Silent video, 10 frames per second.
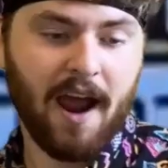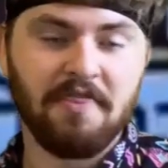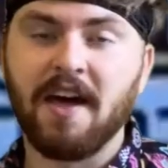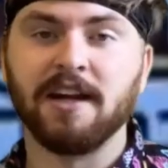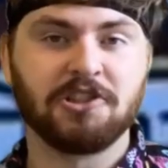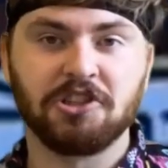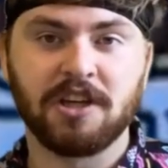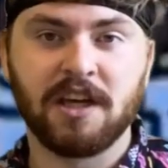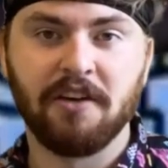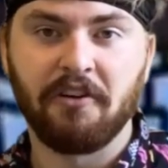and then it's just
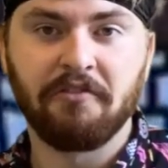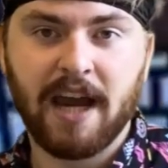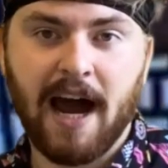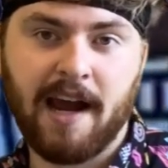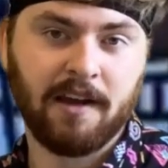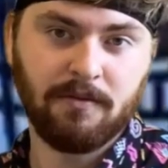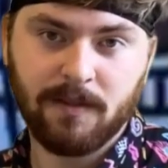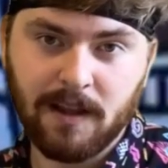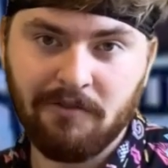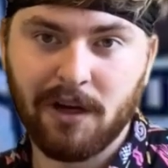a gif of a guy
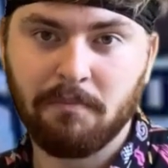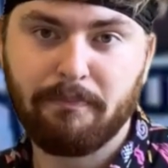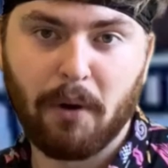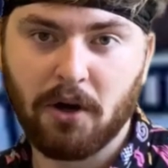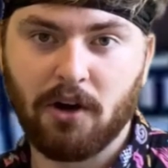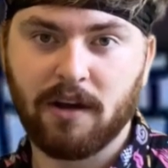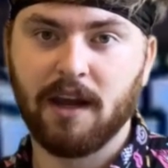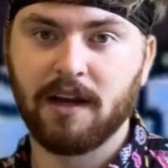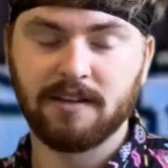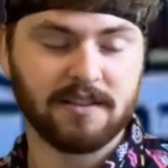leaving Burger
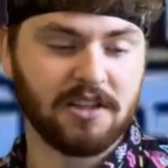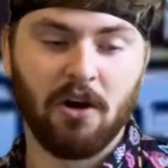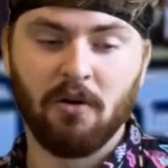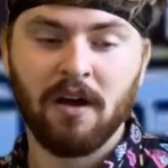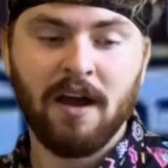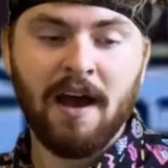King. So